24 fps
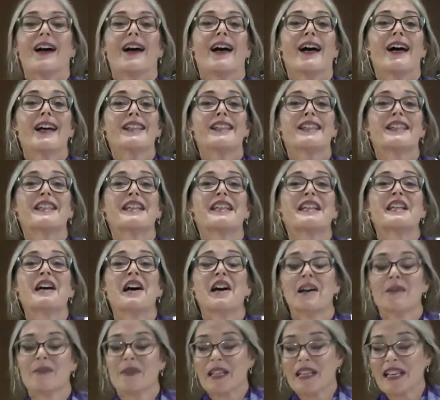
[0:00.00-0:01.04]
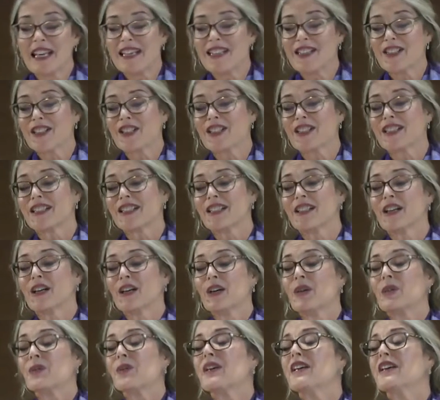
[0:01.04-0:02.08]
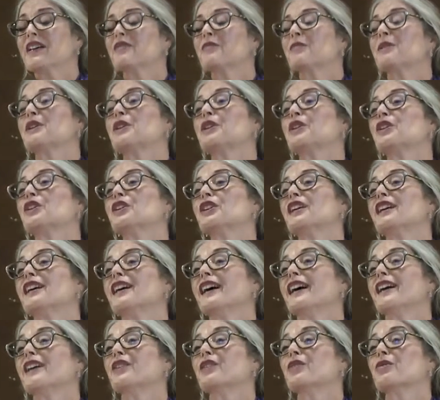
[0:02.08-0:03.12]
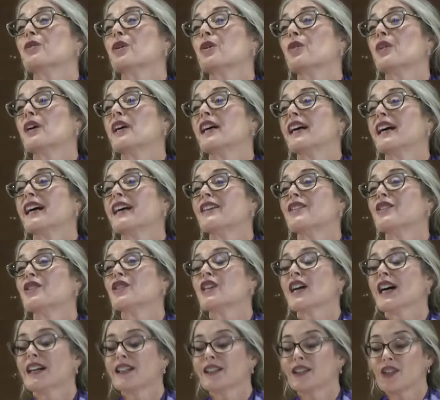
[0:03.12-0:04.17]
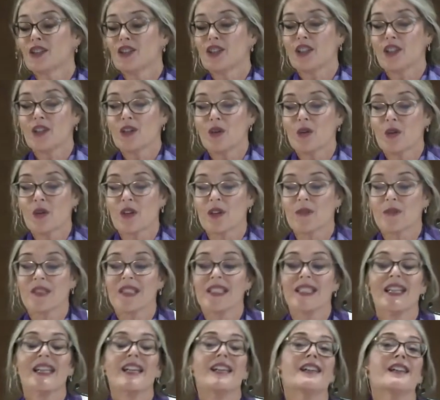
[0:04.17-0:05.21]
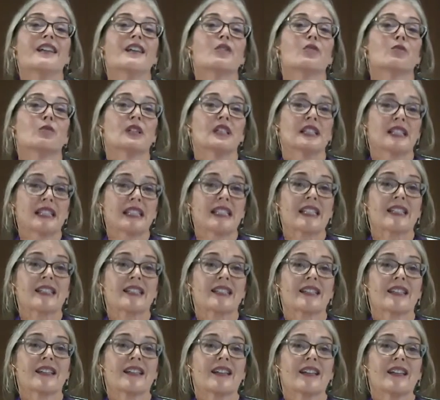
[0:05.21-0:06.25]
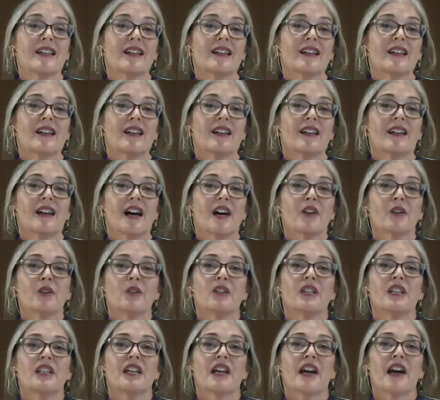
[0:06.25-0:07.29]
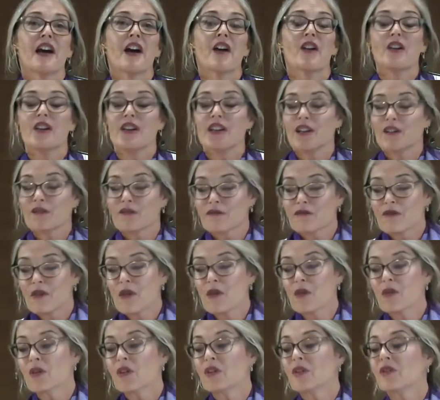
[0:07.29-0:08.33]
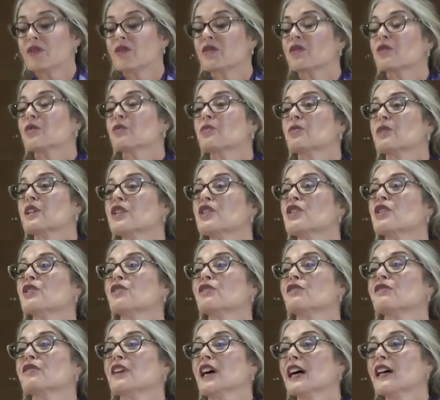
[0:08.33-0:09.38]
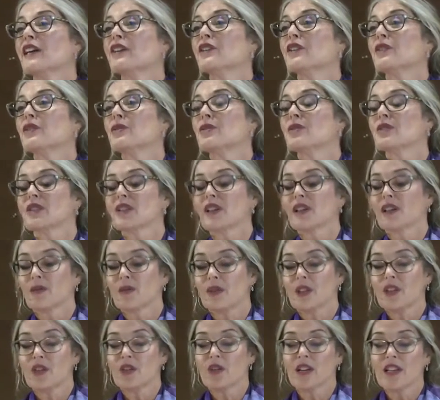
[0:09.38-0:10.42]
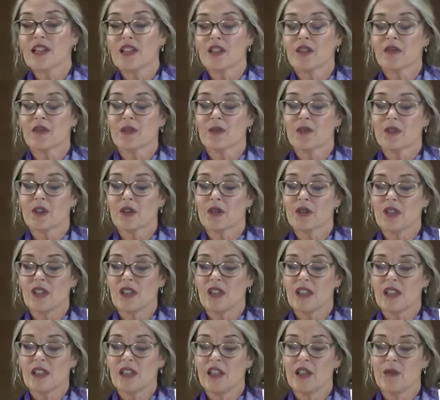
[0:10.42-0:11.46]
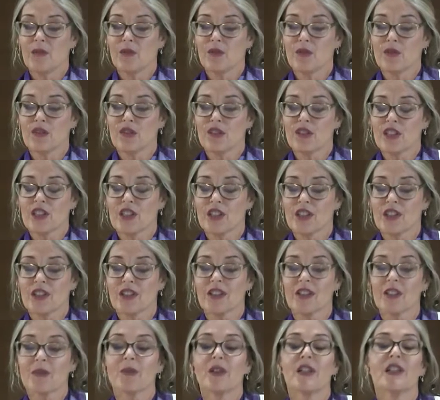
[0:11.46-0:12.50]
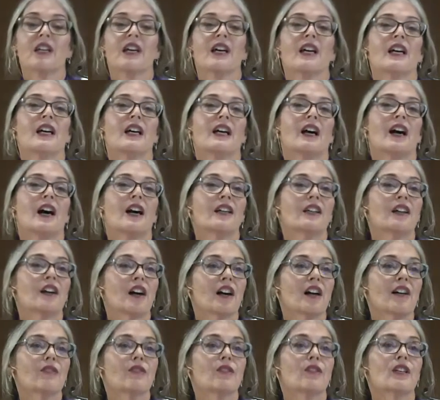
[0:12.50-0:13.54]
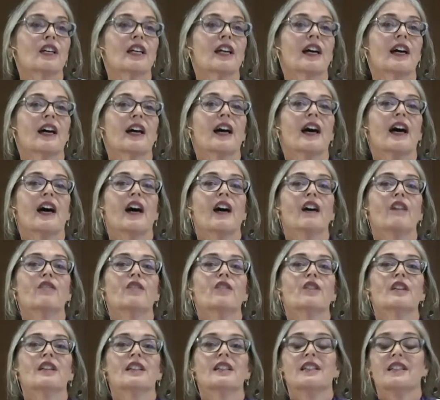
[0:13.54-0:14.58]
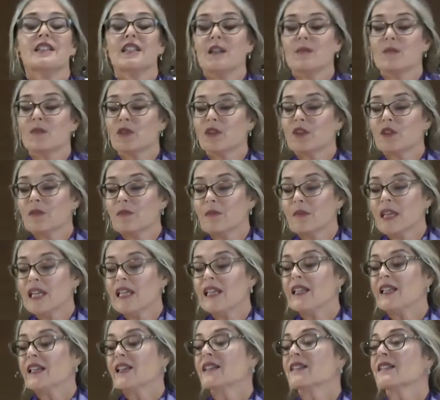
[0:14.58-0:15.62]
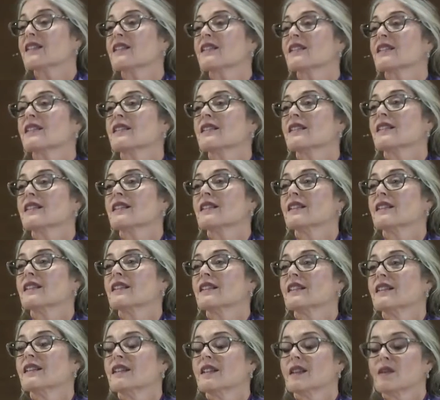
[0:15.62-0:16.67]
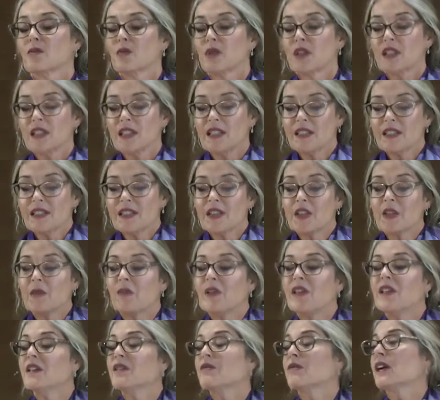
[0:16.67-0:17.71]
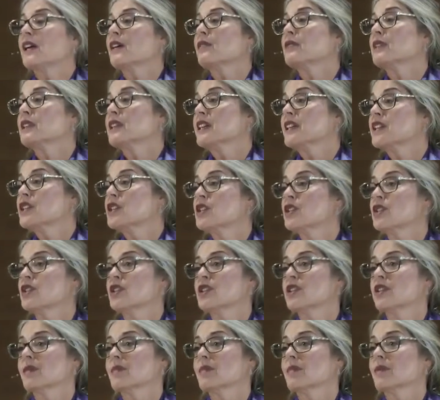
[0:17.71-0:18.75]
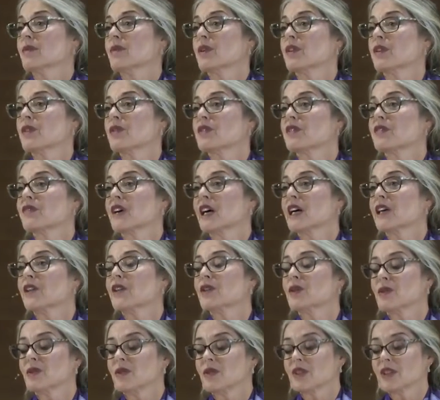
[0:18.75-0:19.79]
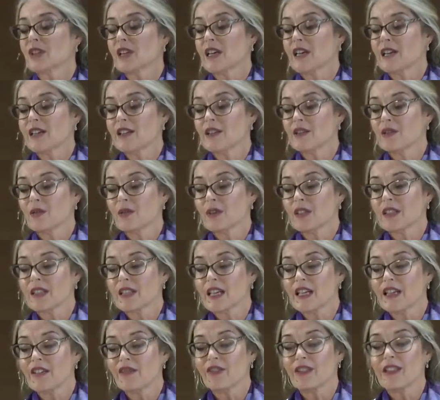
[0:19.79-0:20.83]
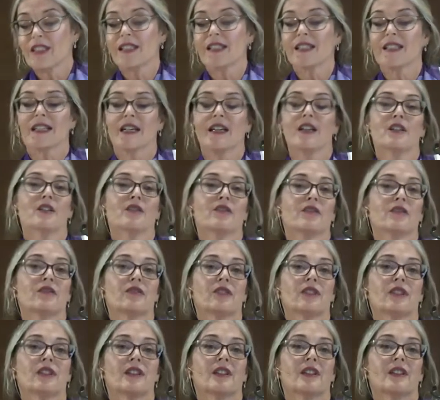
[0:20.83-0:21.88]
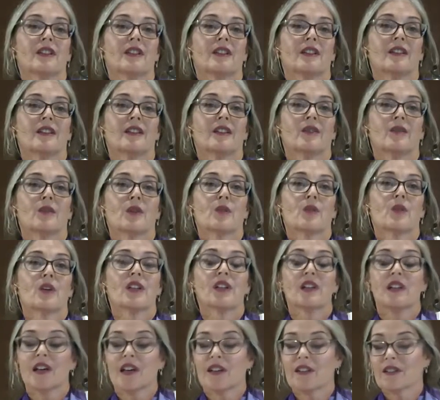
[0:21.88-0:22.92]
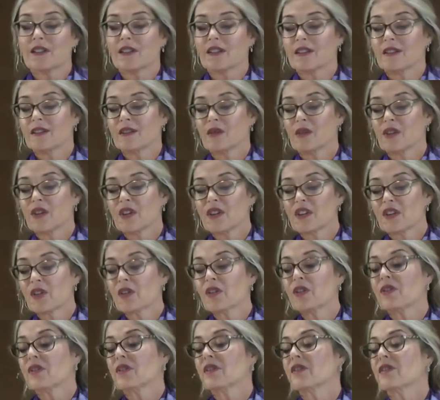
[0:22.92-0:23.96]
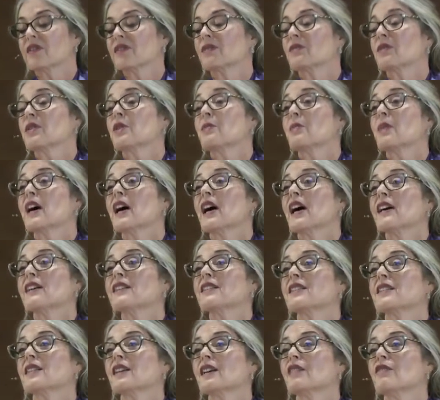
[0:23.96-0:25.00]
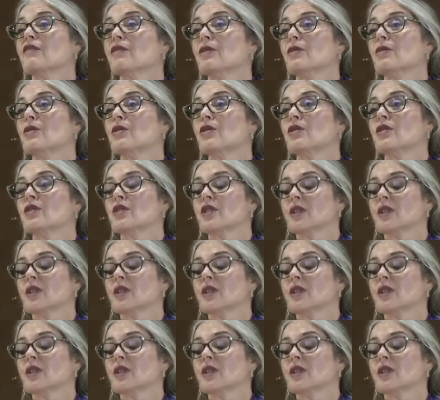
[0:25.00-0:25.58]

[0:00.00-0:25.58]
As a denomination, we have been learning and growing and challenging norms, taking risks, not only carrying forward those original values that we trace from the Greek and Hebrew traditions, but uncovering ever deeper meanings of what it is to be in right relationship with those values and with life itself, with one another, with this earth, with the past and future